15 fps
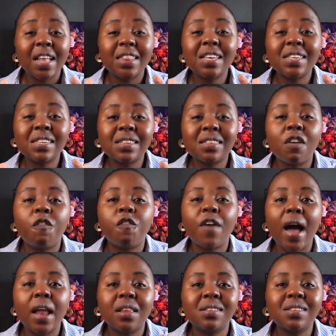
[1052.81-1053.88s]
This is
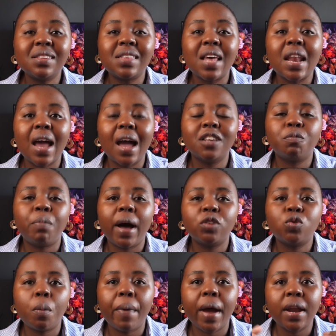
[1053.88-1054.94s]
the nice
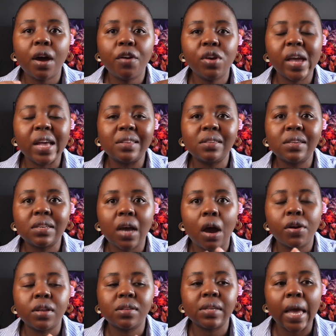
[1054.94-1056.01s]
part, where by now you can sit
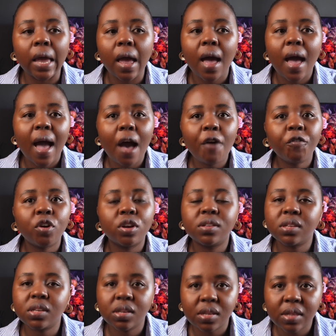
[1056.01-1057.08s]
down and say, I've got
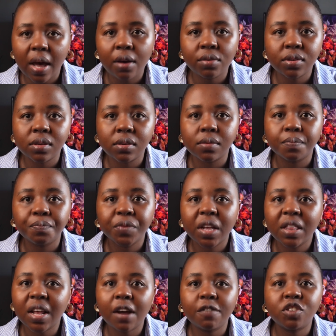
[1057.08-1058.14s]
6,000
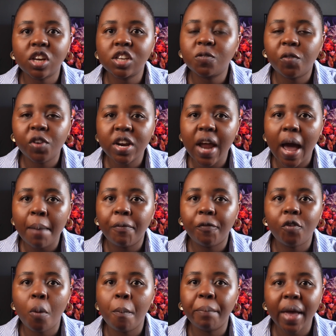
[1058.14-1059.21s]
that I've just freed up
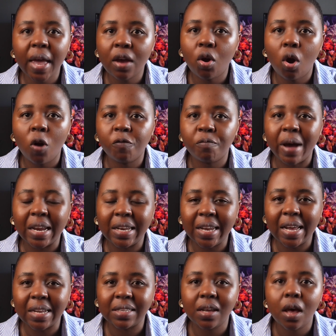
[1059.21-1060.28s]
from paying off my
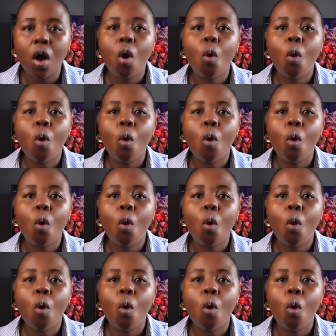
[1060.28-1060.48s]
debt.